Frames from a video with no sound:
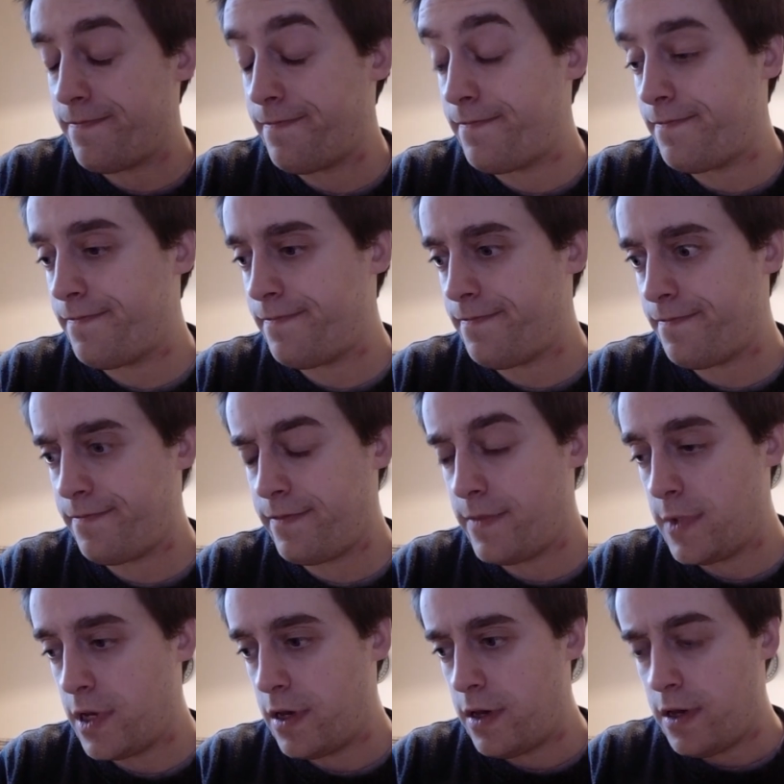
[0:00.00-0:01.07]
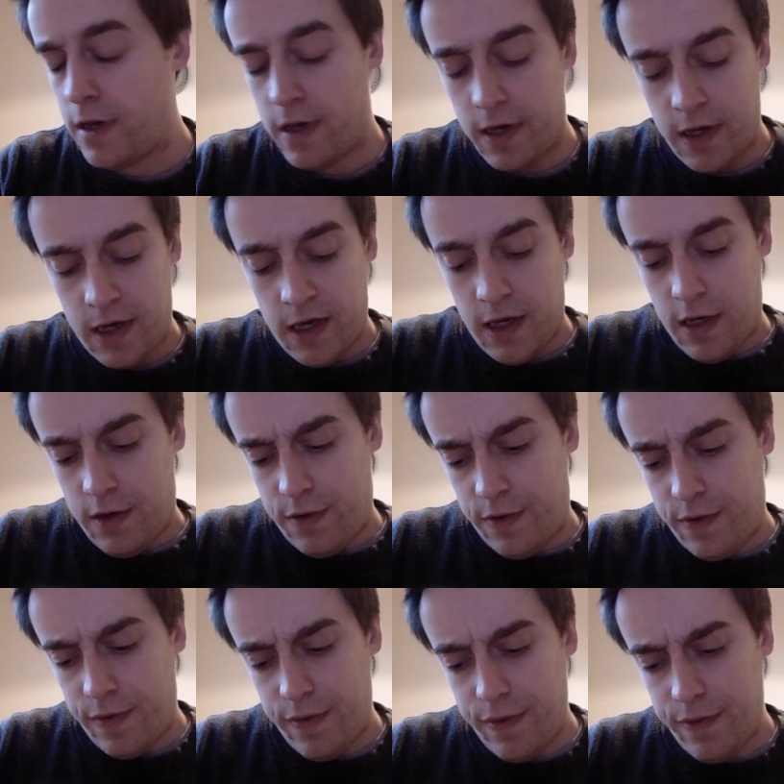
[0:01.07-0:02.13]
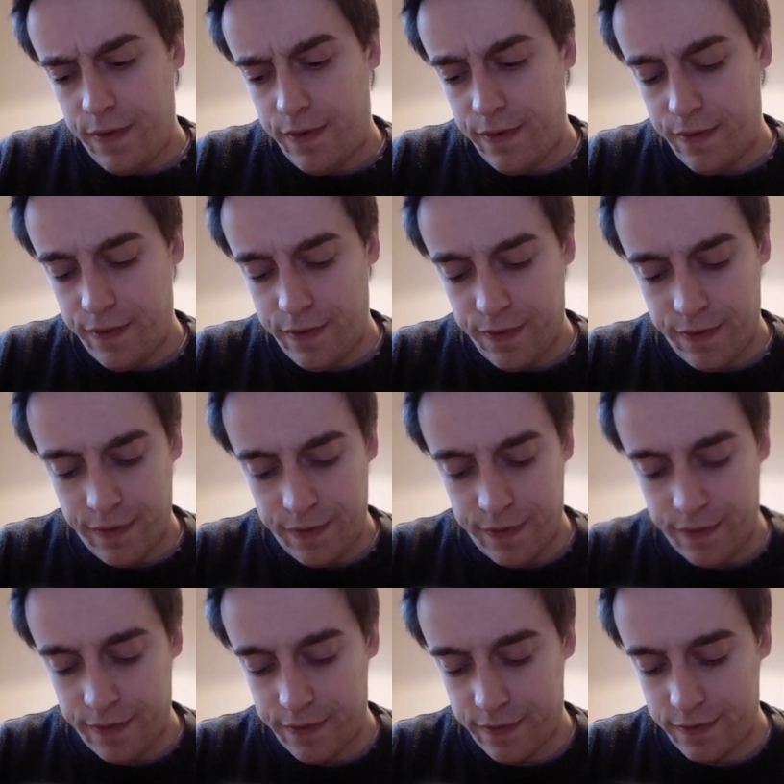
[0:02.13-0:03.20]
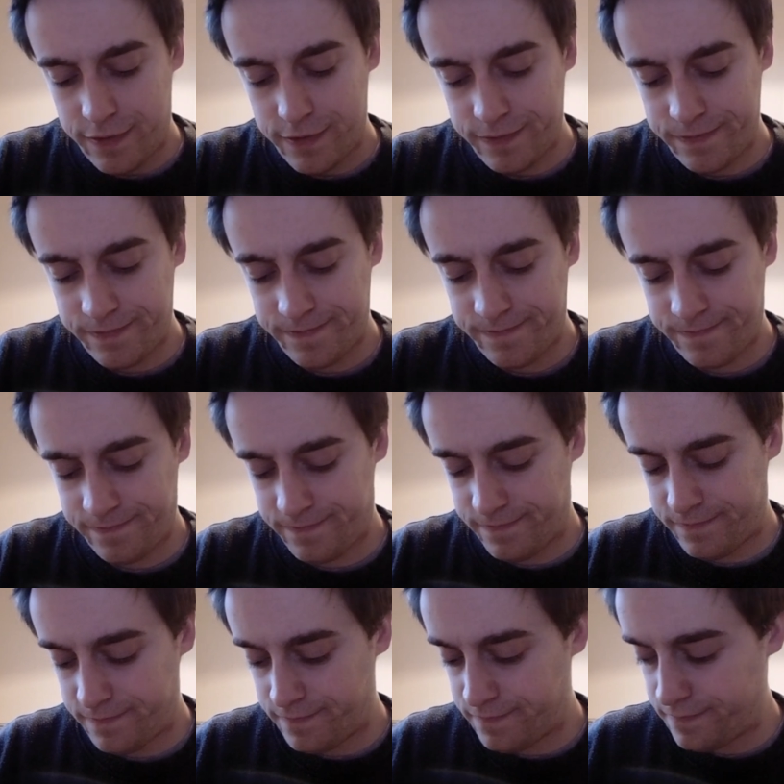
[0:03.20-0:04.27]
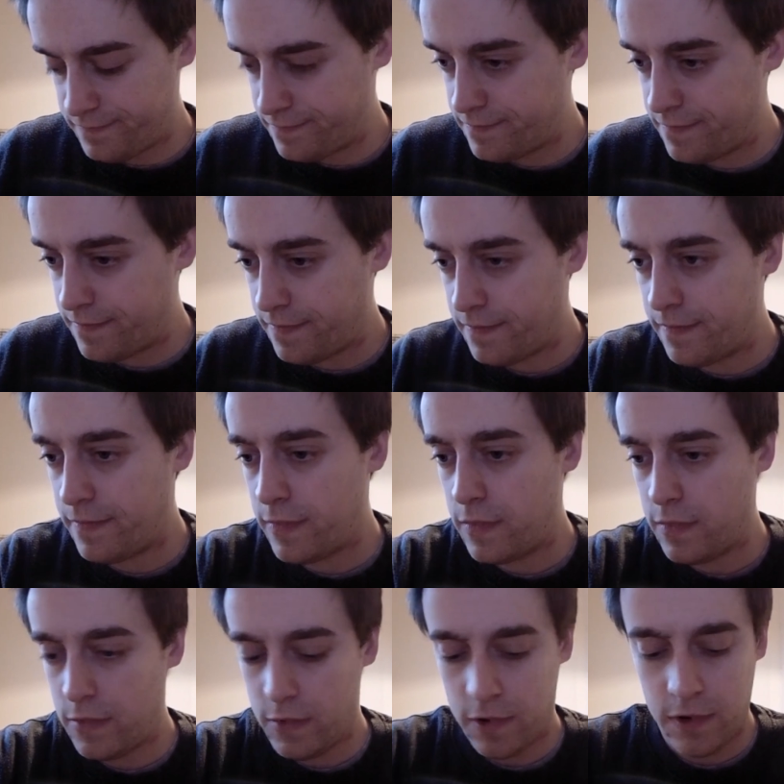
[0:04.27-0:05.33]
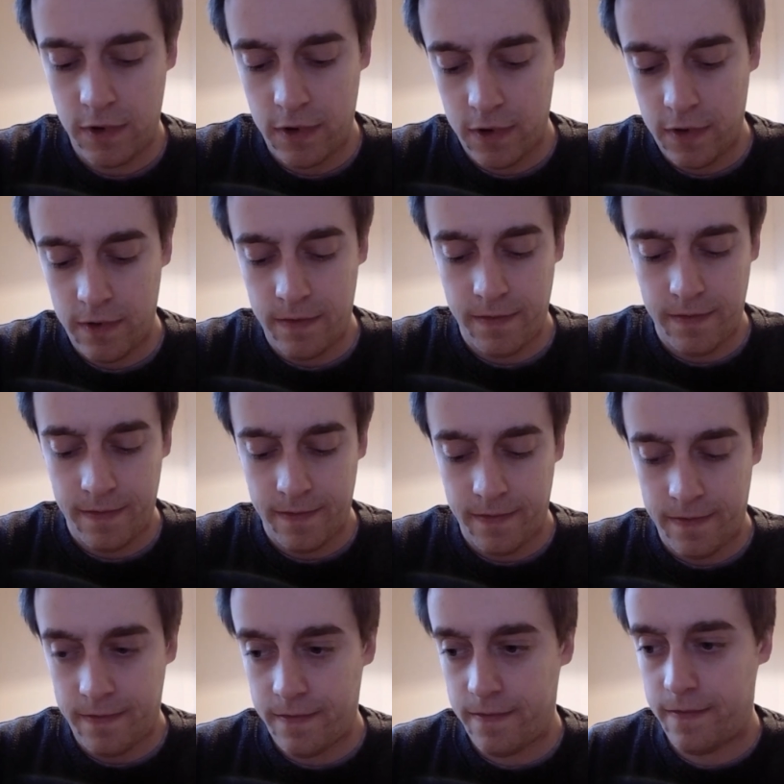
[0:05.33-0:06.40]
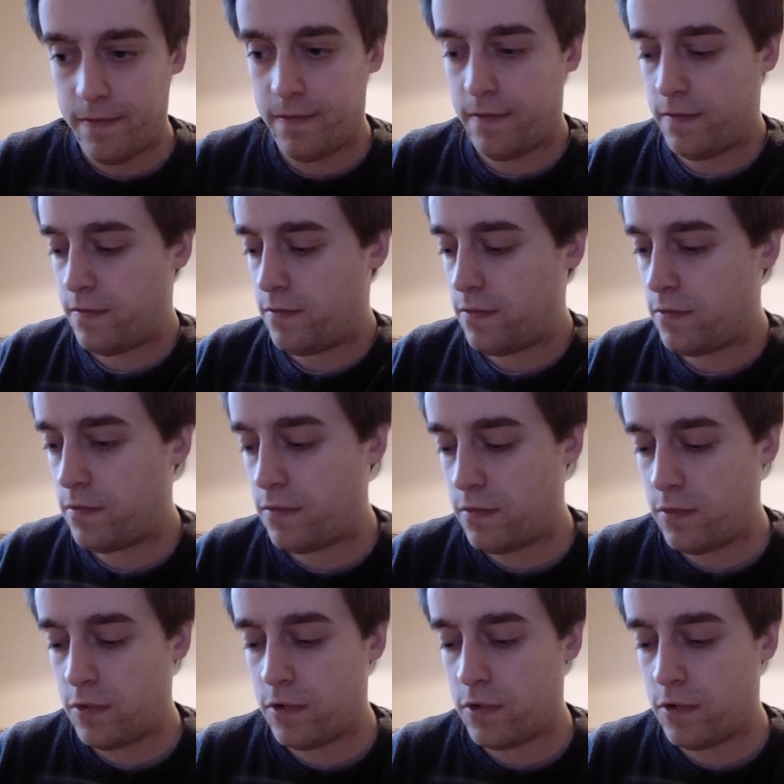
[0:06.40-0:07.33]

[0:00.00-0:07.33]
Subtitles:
(silence)